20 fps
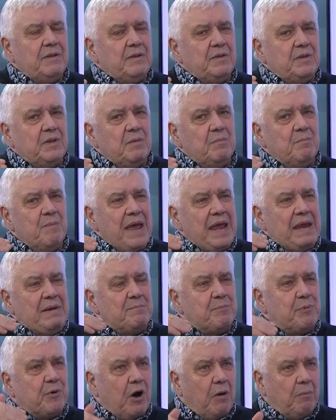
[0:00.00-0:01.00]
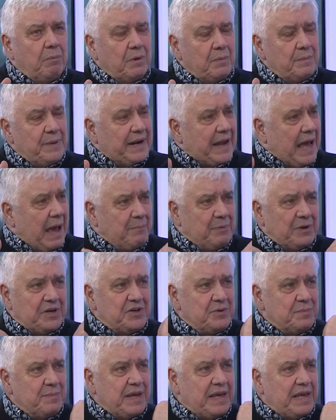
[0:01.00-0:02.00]
The main problem, it happened
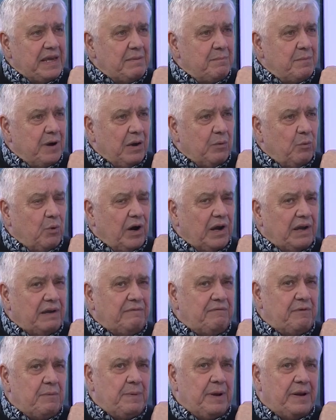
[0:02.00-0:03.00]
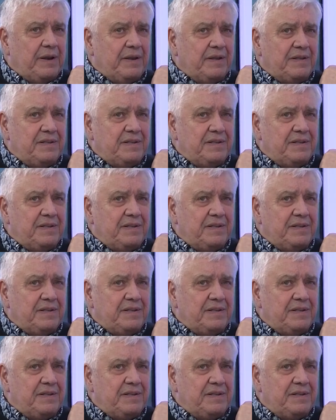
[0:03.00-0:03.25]
to me and my wife about,